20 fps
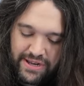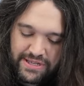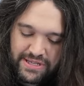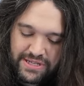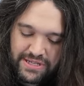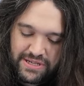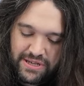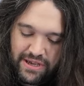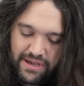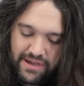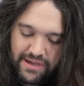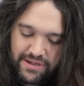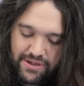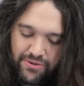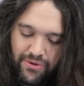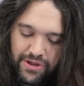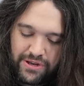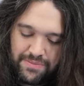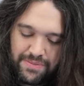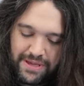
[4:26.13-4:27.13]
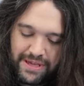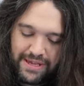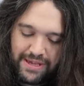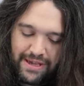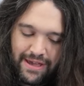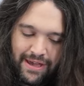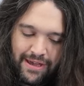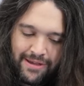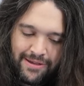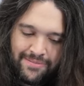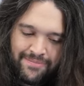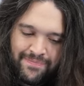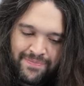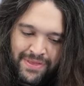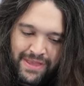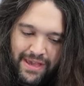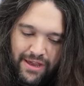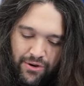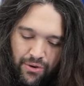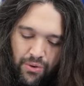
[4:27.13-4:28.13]
It's uh, going to be
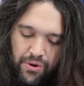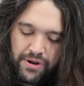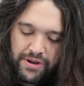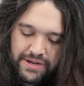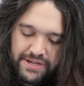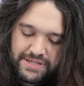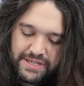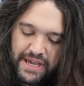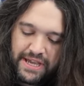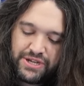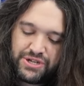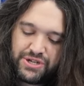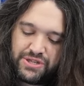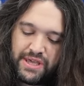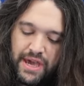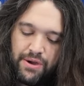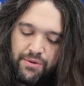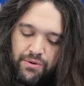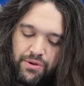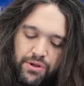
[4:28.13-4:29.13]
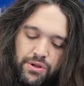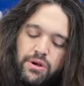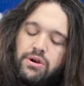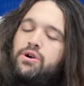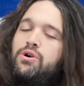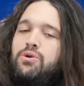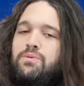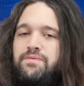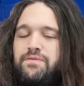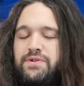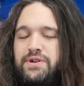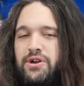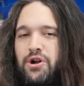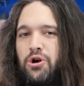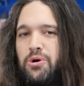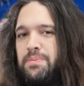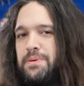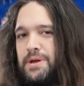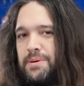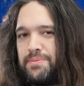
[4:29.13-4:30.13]
an organization that will hopefully
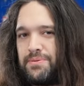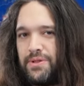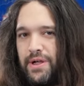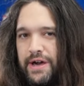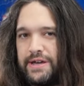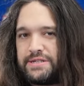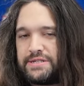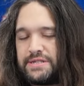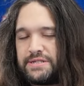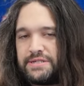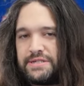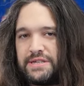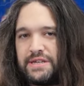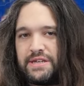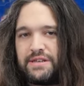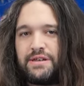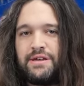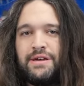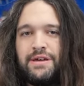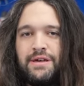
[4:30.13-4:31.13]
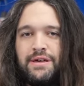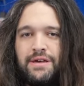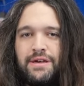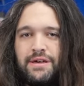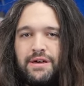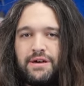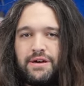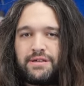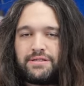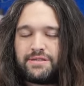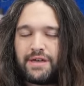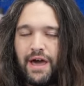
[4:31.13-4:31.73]
open up licensing, uh,